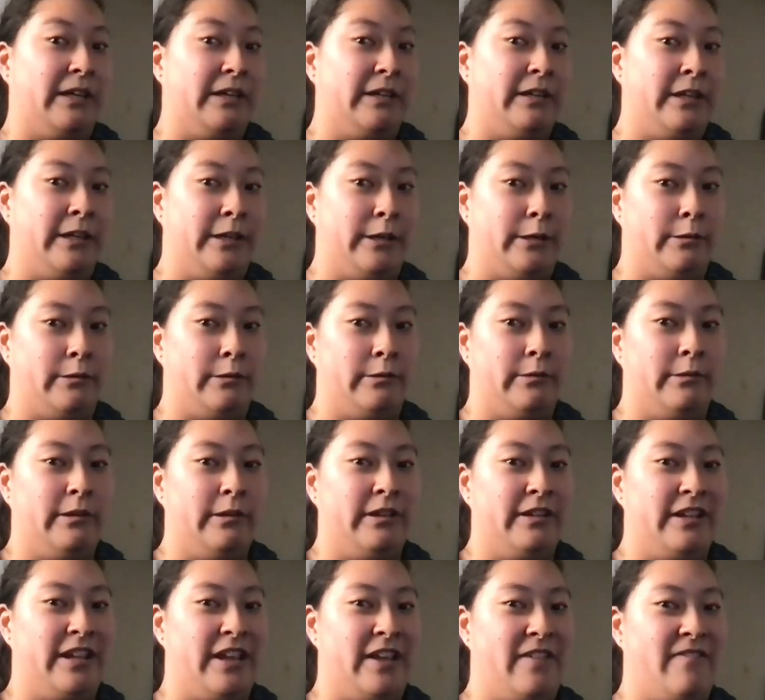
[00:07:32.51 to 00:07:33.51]
you know,
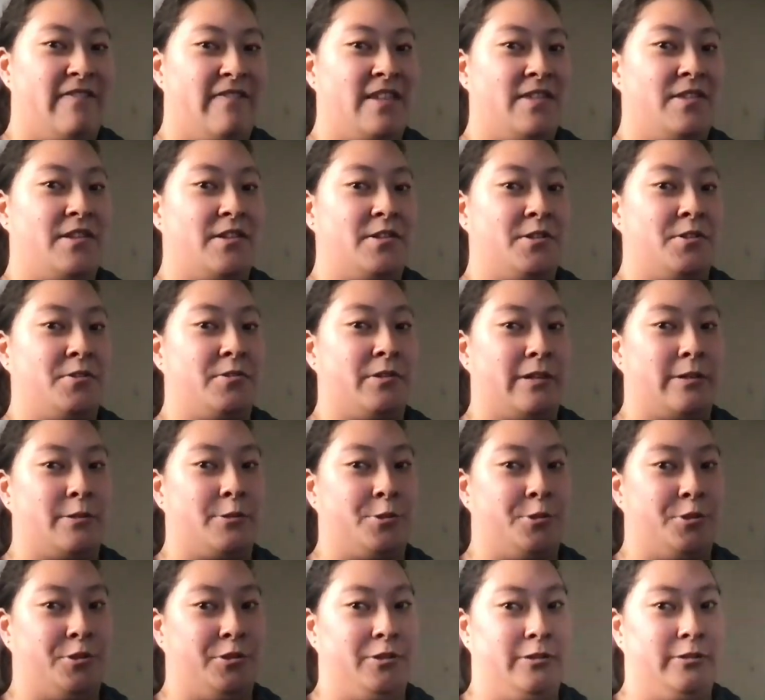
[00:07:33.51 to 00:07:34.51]
given the
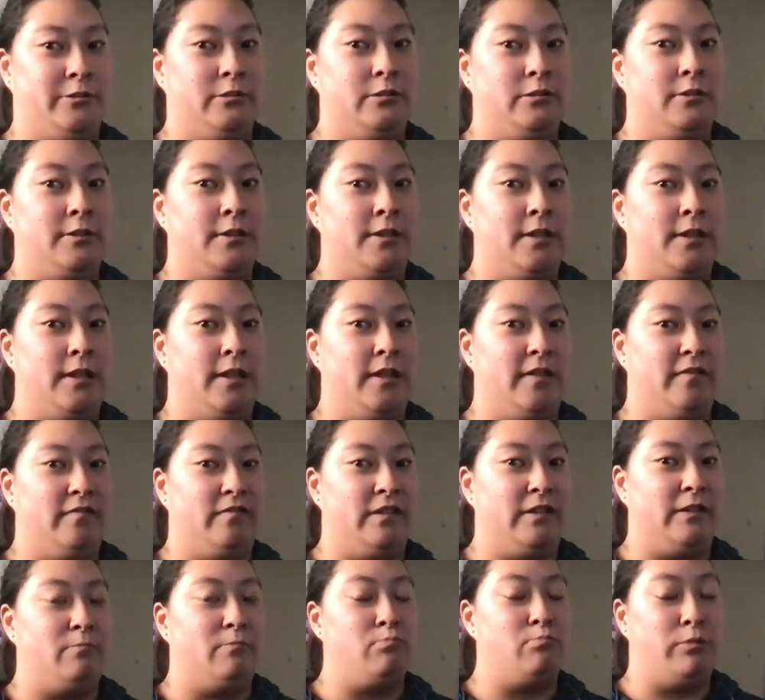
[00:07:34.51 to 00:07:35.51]
structure of
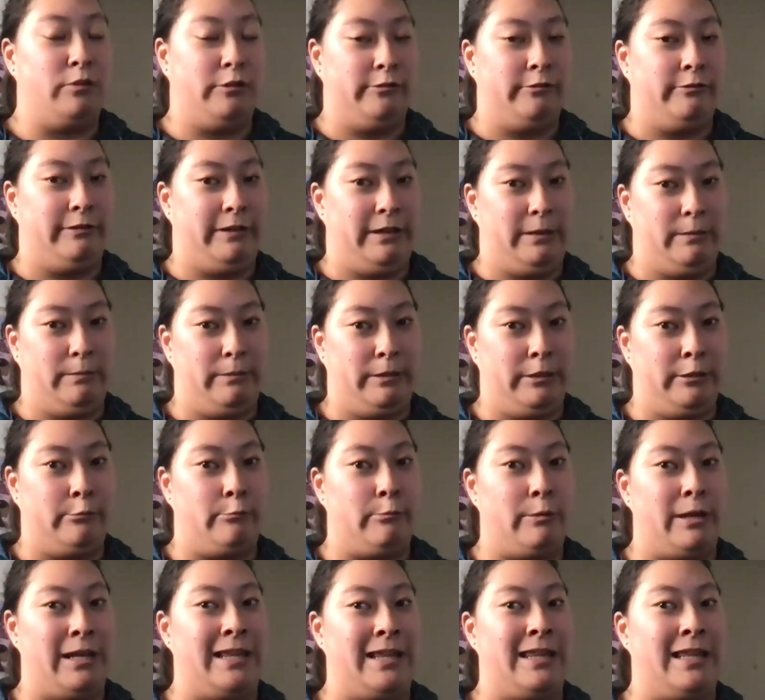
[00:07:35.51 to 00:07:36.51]
the program, the
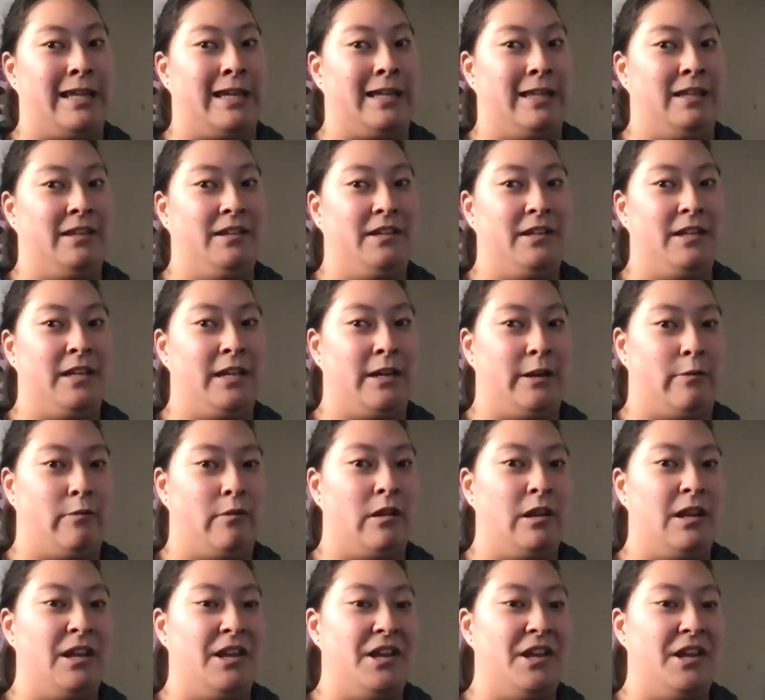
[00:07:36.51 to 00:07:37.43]
way that, you know,